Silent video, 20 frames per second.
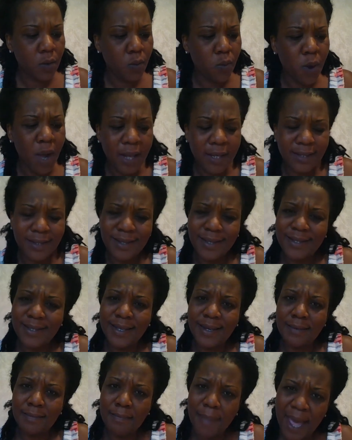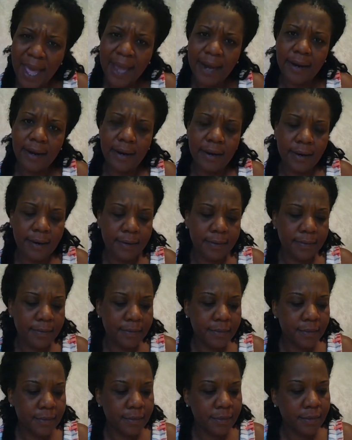What does it matter?
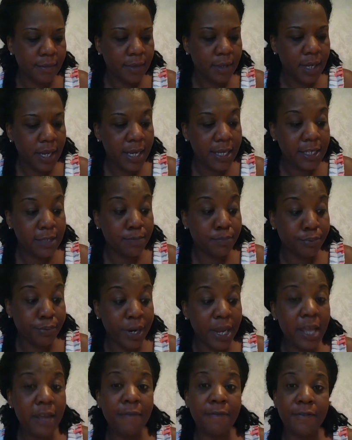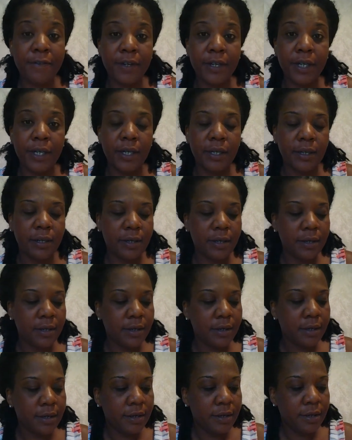His bravery
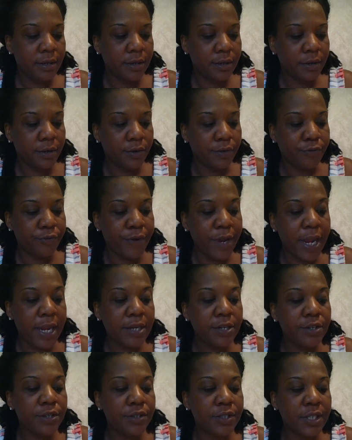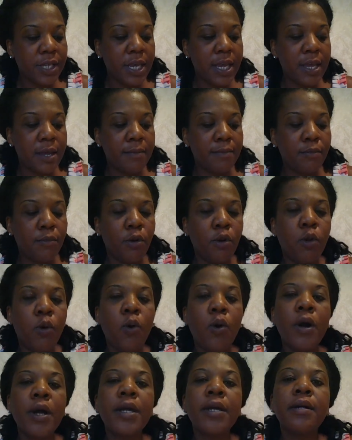renders him
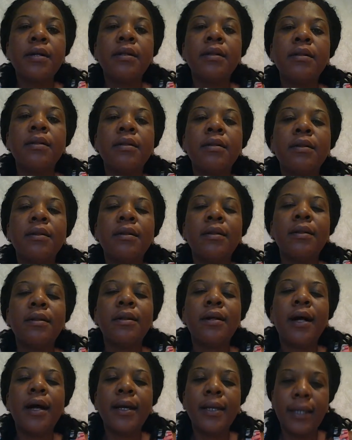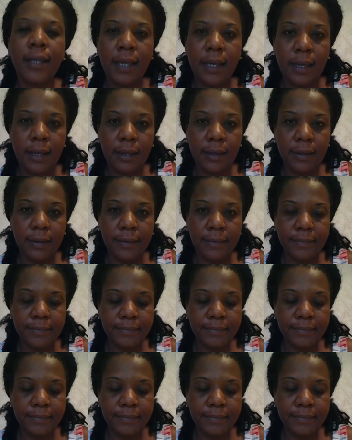loyal a king.